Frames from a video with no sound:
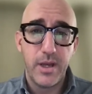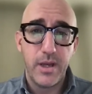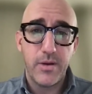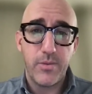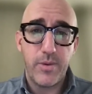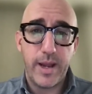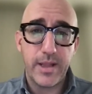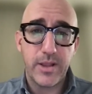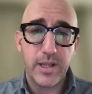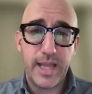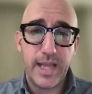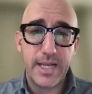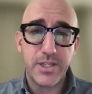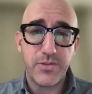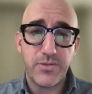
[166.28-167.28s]
right, the
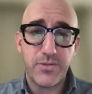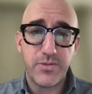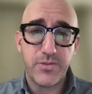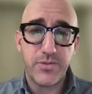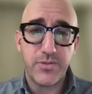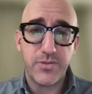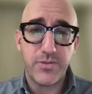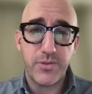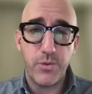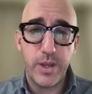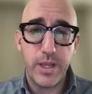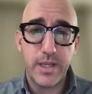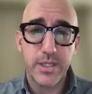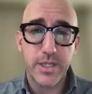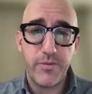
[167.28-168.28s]
last few weeks
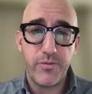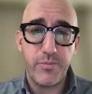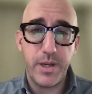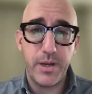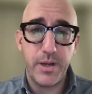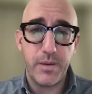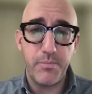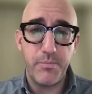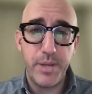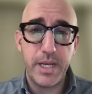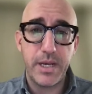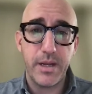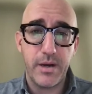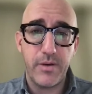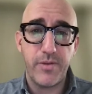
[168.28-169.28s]
have been a bit
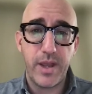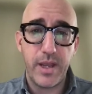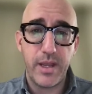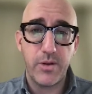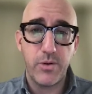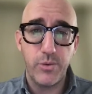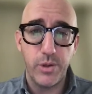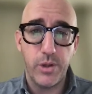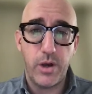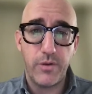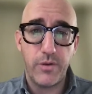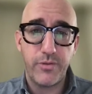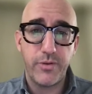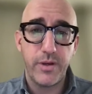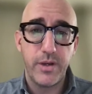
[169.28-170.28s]
of a cool off,
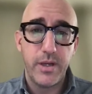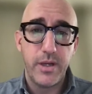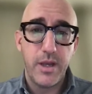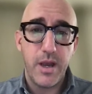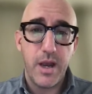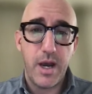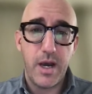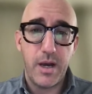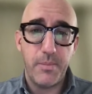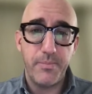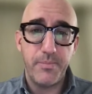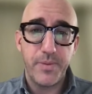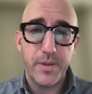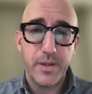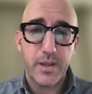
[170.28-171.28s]

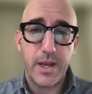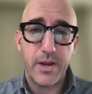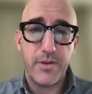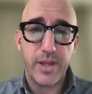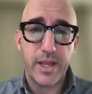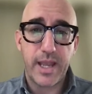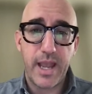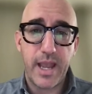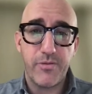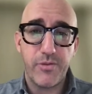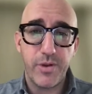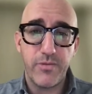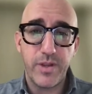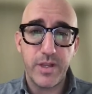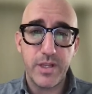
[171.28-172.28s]
kind of like
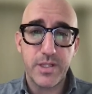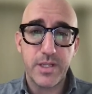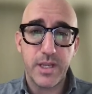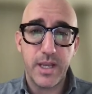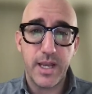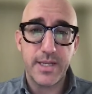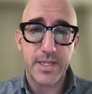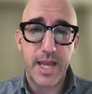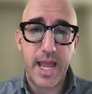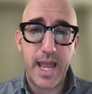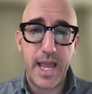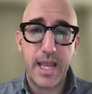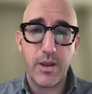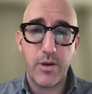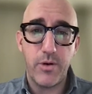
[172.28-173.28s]
every VC has a
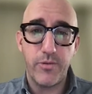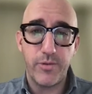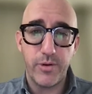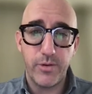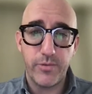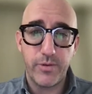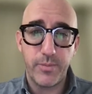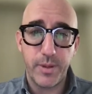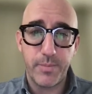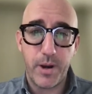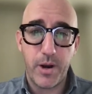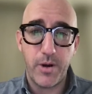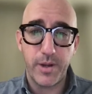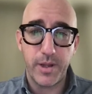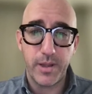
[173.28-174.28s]
hangover from the
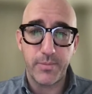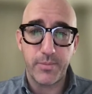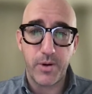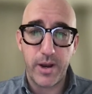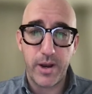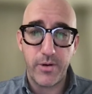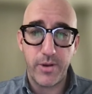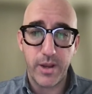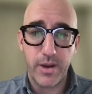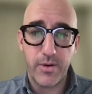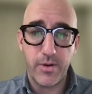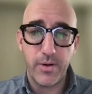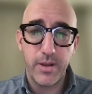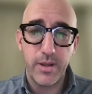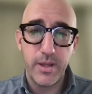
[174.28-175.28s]
party the prior year.